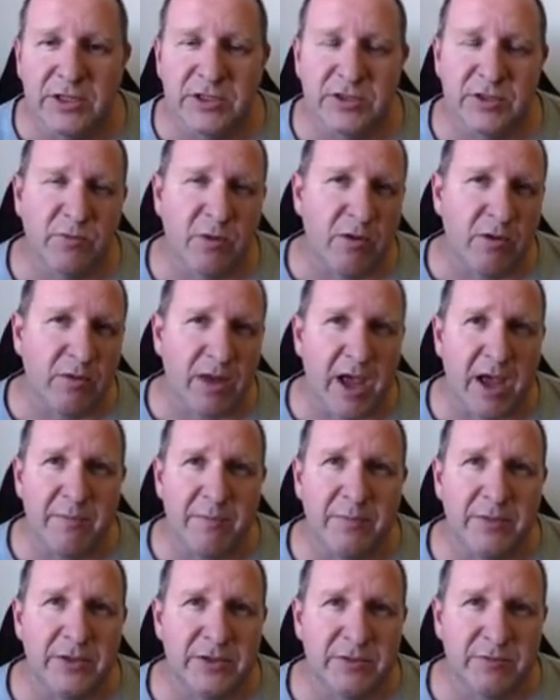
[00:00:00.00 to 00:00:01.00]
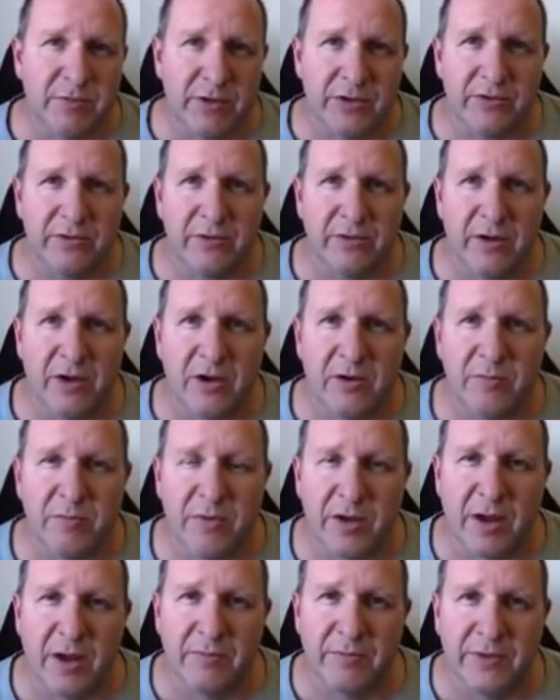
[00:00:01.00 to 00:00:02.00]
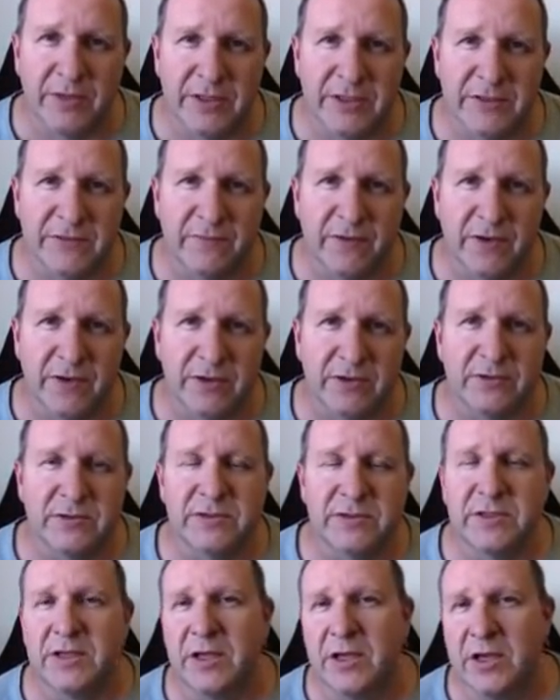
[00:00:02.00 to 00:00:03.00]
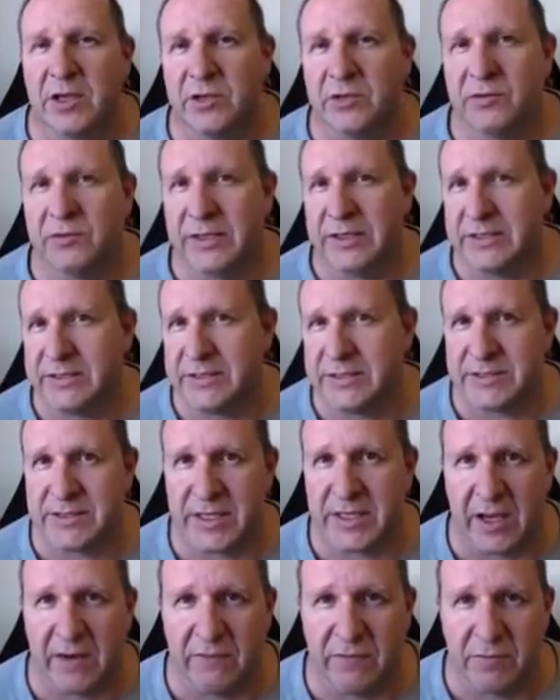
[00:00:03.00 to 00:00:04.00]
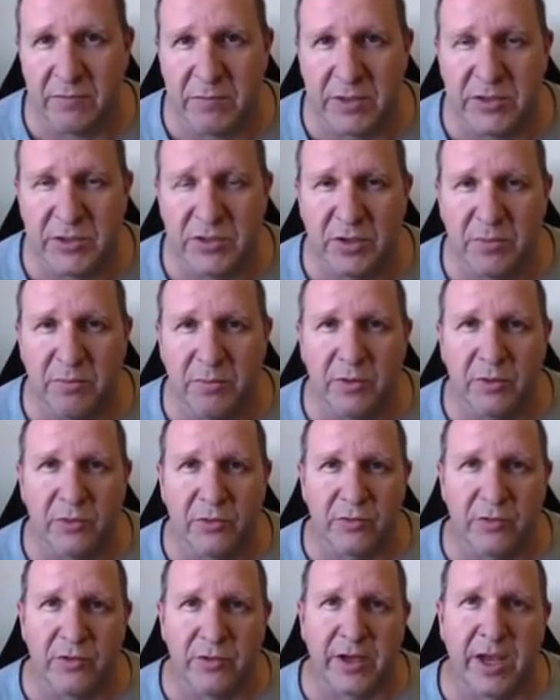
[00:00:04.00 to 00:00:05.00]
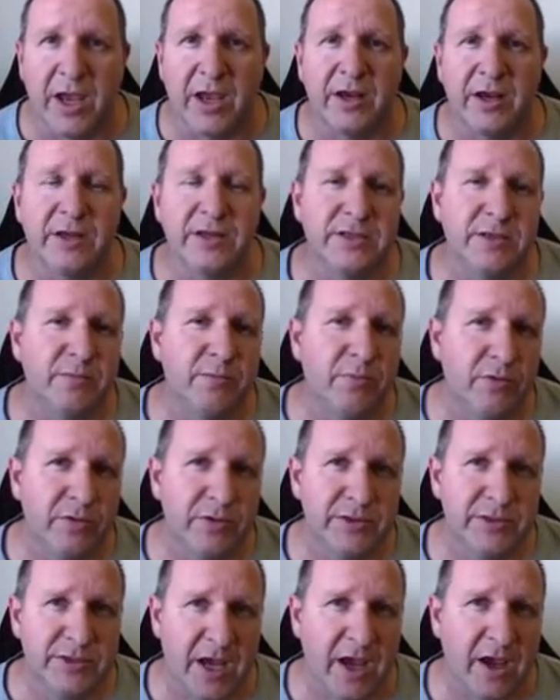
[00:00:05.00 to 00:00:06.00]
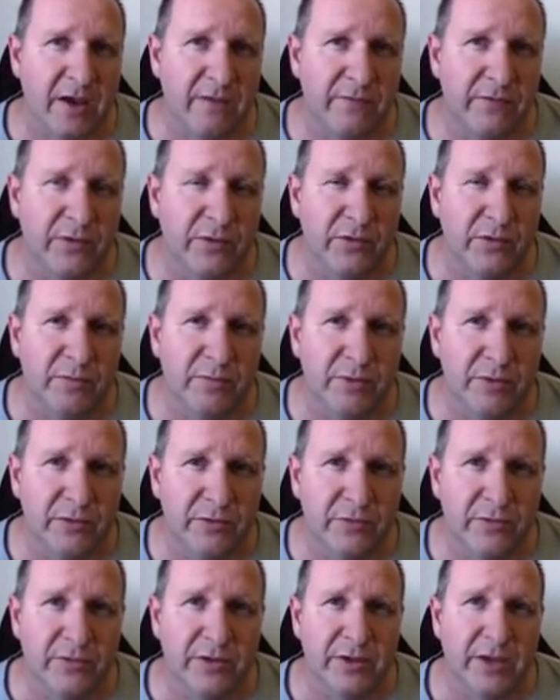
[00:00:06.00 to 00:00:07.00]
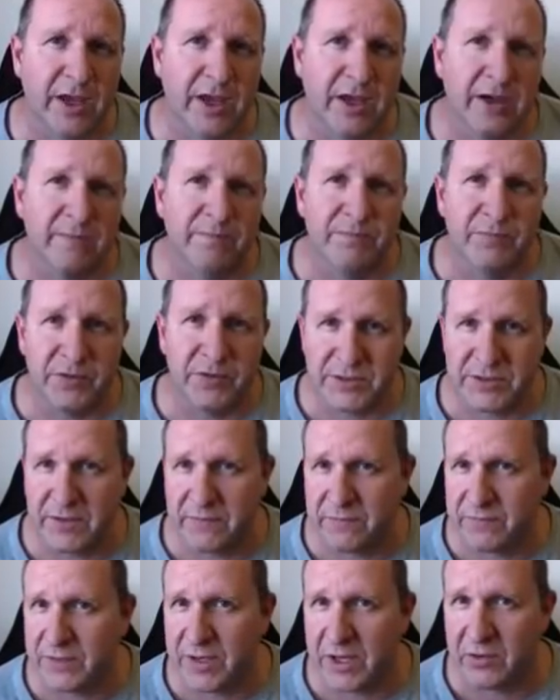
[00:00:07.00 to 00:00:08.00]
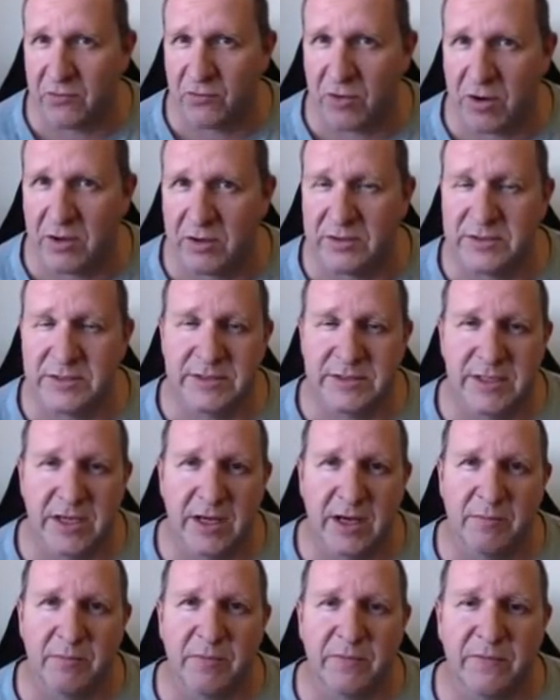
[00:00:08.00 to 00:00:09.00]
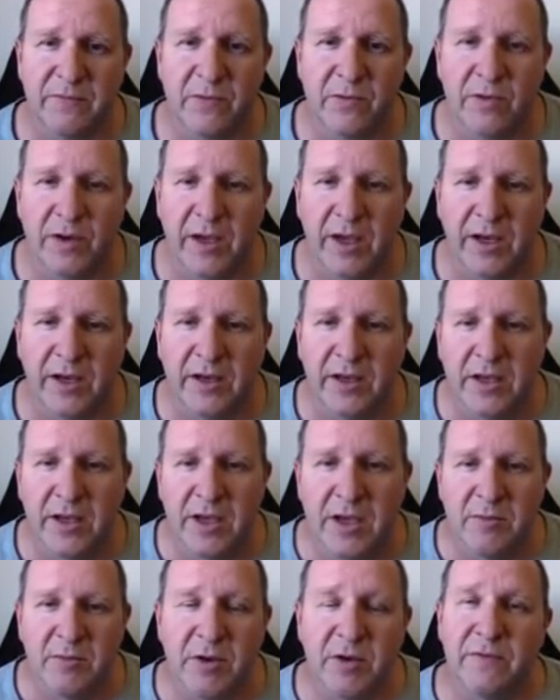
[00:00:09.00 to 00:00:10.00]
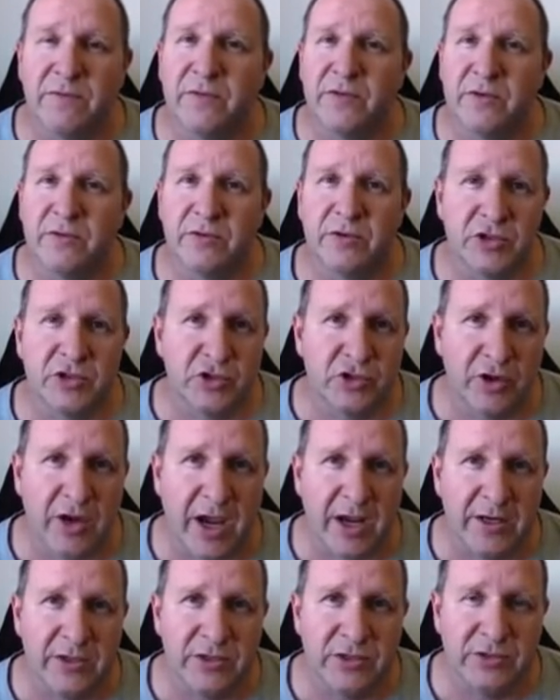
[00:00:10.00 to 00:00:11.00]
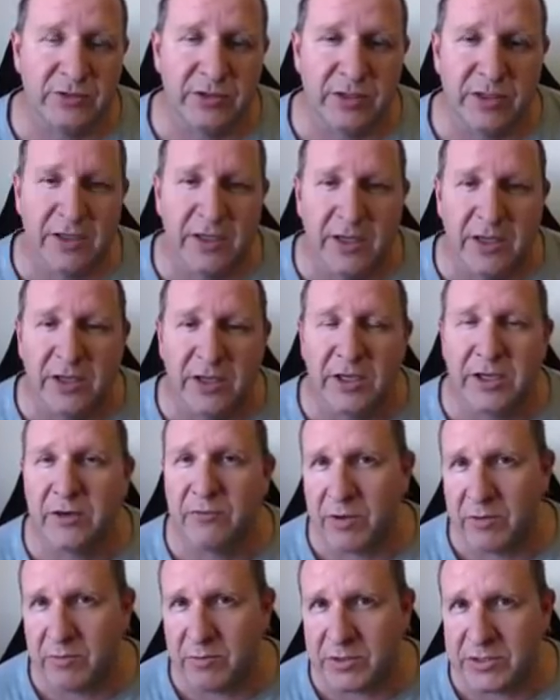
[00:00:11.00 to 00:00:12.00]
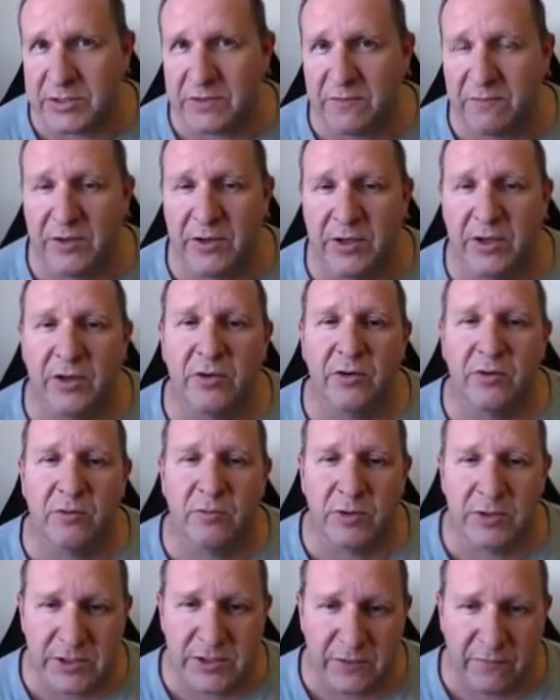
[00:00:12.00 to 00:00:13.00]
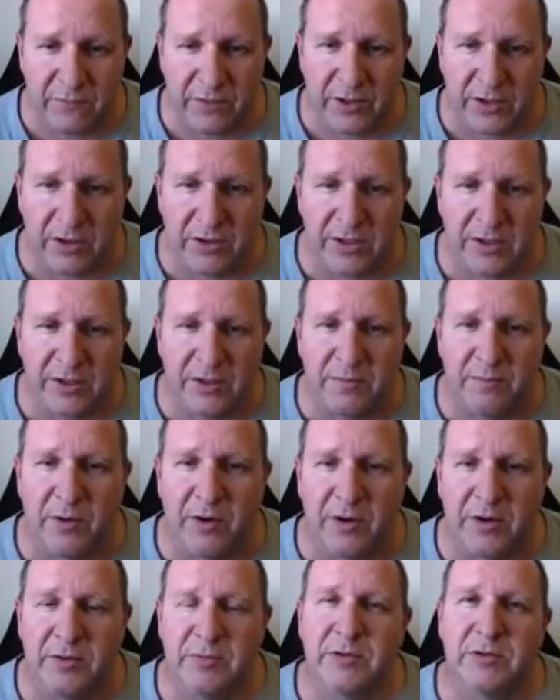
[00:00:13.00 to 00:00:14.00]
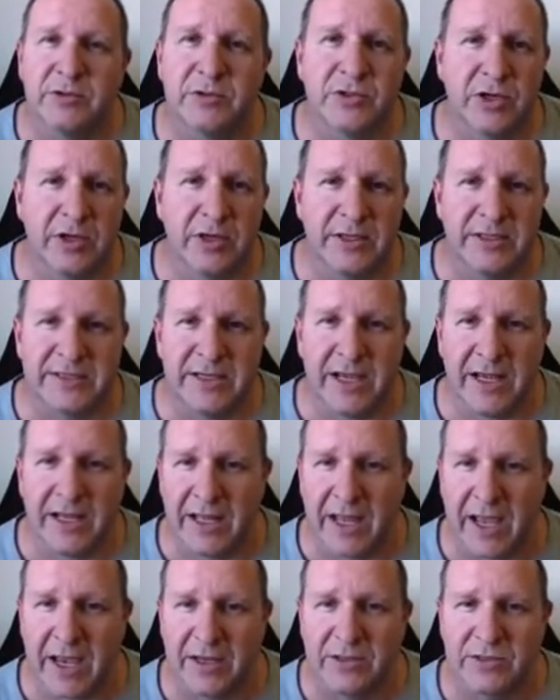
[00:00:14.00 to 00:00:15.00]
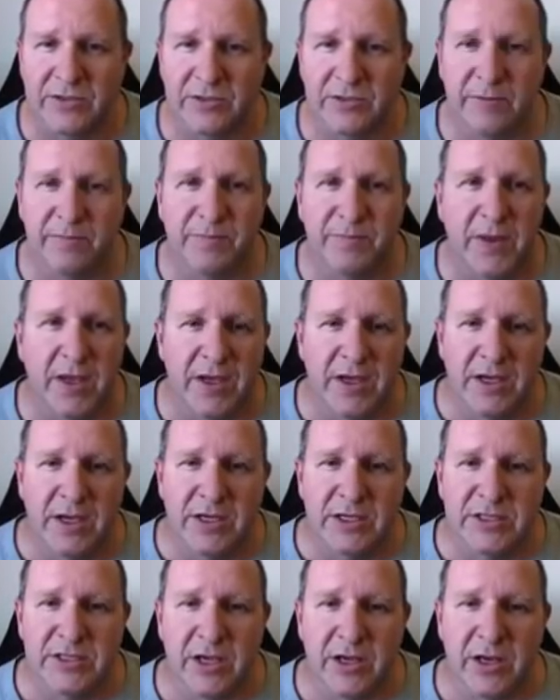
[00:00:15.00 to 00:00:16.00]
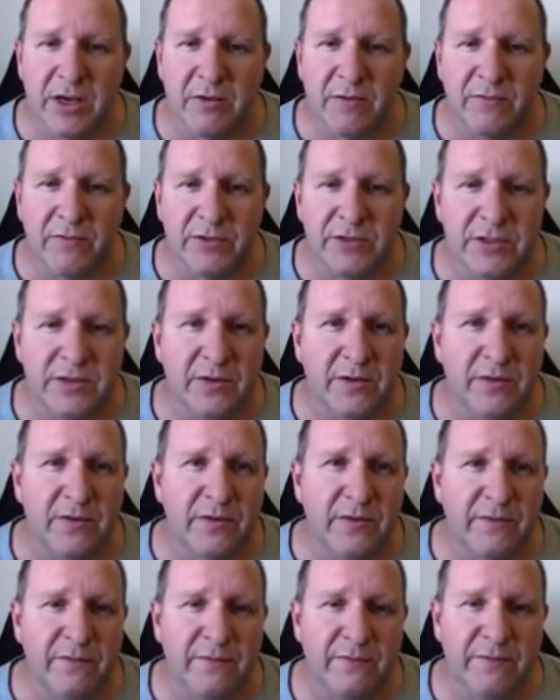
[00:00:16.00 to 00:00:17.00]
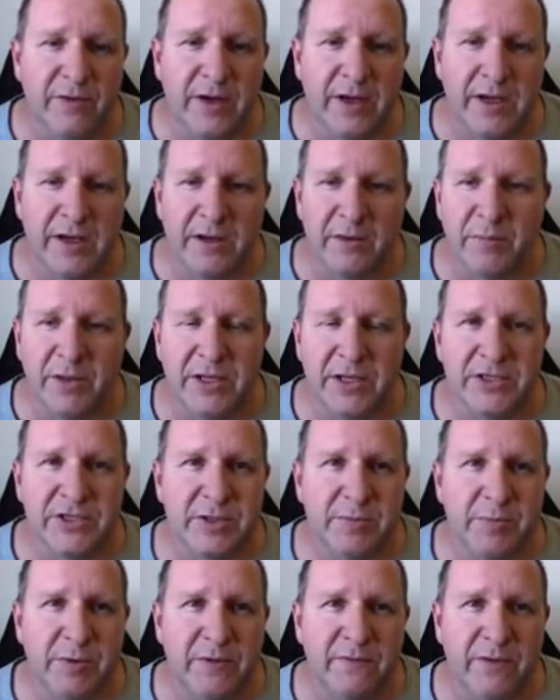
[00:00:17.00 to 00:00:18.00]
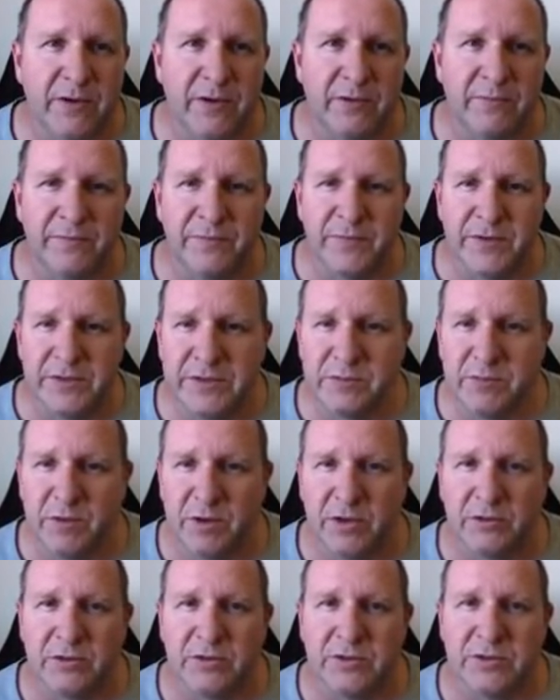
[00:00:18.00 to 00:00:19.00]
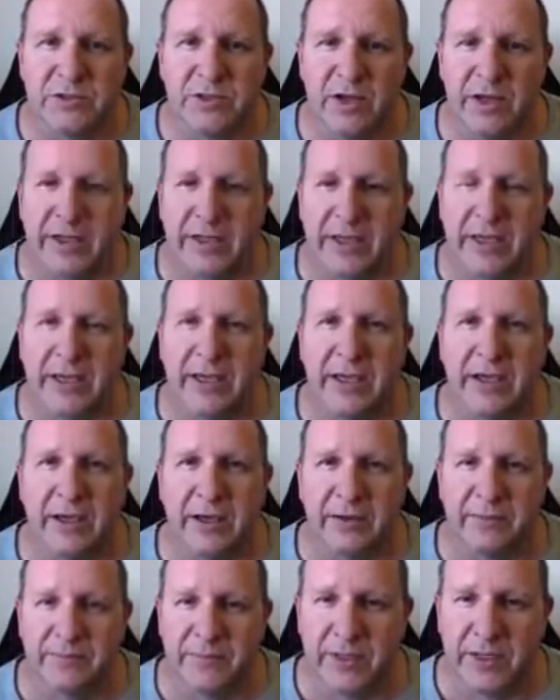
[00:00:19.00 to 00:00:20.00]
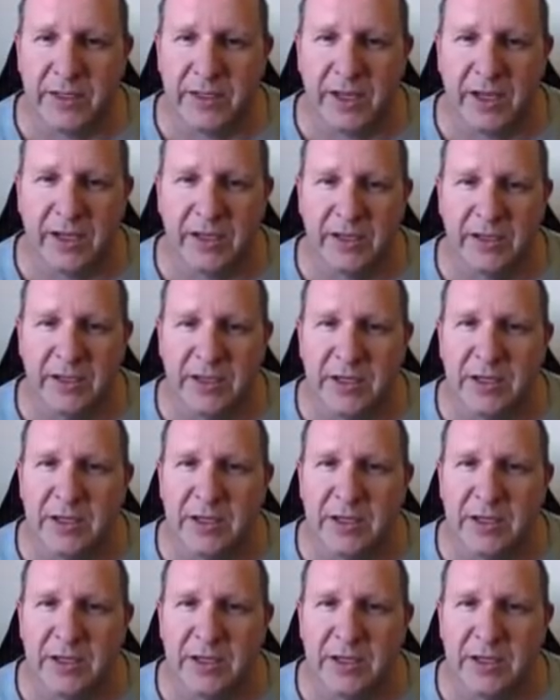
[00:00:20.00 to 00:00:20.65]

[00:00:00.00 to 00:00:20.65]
So what will happen is when you open up these funnels, you'll need to save them into your Builderall account. It's important to have your Builderall account, your 7-day trial set up beforehand. But if you're not sure how to do it, you can rewatch this video or watch this video down the bottom and I'll show you exactly how to do it. So now I've looked at the free plus shipping funnel. This what it looks like here, okay?